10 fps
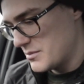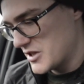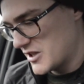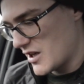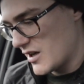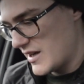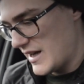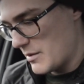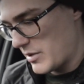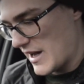sun
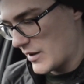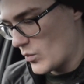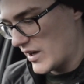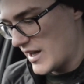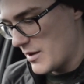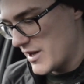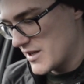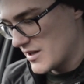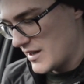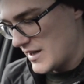in a black and white
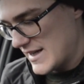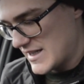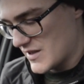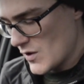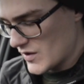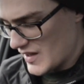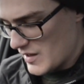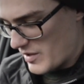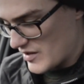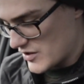image. It just looks a
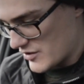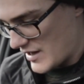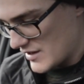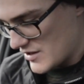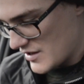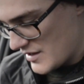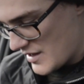little bit strange.